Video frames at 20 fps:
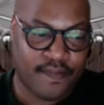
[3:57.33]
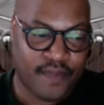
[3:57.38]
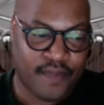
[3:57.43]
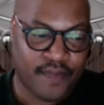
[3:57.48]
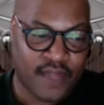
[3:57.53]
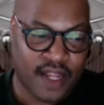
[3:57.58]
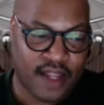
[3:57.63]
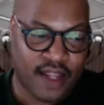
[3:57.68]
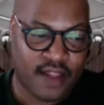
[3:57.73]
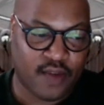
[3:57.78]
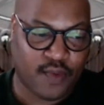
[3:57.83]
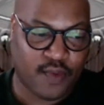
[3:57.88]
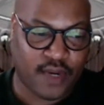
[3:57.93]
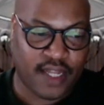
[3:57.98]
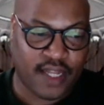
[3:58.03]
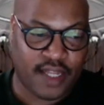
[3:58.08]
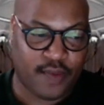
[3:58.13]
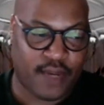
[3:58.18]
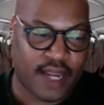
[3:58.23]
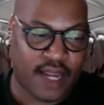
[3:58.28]
And the way
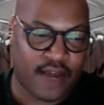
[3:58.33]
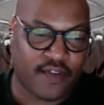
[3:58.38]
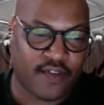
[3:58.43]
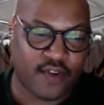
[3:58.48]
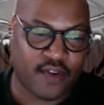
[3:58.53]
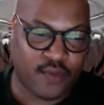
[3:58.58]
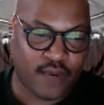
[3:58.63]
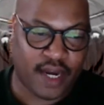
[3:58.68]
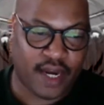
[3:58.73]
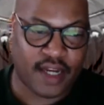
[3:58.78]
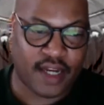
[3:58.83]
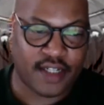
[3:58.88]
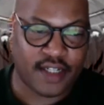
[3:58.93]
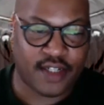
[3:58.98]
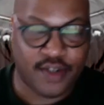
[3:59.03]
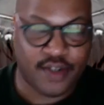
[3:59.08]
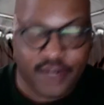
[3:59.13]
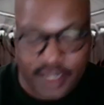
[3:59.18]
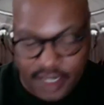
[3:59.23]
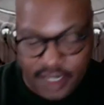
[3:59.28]
that we have it arranged,
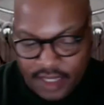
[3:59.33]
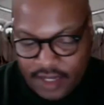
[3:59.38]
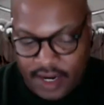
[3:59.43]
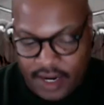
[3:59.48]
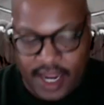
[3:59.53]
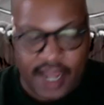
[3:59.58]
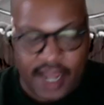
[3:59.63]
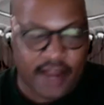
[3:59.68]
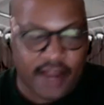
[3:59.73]
you can either have